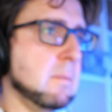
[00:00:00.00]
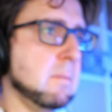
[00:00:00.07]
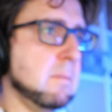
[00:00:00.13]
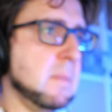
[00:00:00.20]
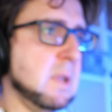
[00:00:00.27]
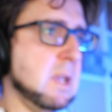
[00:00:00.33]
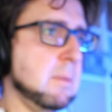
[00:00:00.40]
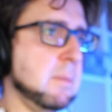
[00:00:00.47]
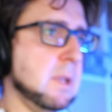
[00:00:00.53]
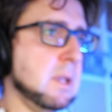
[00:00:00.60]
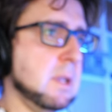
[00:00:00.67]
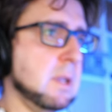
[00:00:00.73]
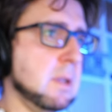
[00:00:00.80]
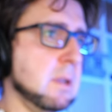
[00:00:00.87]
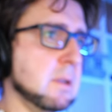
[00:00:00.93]
Maybe
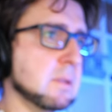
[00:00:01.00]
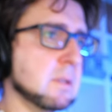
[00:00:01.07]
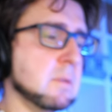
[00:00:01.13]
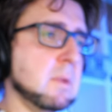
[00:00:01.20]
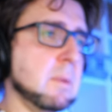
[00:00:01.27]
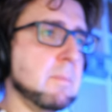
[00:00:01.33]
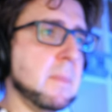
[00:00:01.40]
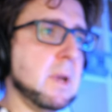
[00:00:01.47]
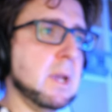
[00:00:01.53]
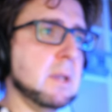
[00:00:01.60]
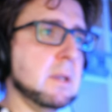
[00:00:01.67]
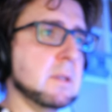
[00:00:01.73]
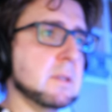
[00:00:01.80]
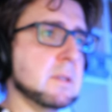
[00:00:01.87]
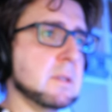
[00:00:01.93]
here is going to be
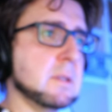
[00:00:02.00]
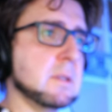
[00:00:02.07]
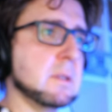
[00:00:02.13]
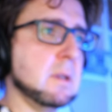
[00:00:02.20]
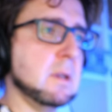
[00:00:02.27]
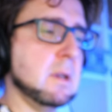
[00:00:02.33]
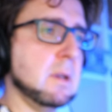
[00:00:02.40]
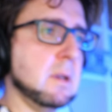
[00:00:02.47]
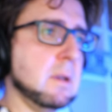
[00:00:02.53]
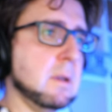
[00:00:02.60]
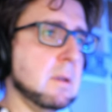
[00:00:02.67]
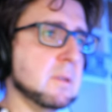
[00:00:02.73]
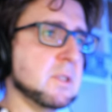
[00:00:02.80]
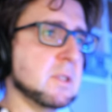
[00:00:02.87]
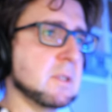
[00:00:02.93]
minus,
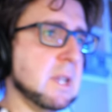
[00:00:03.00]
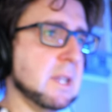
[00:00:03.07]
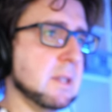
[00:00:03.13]
just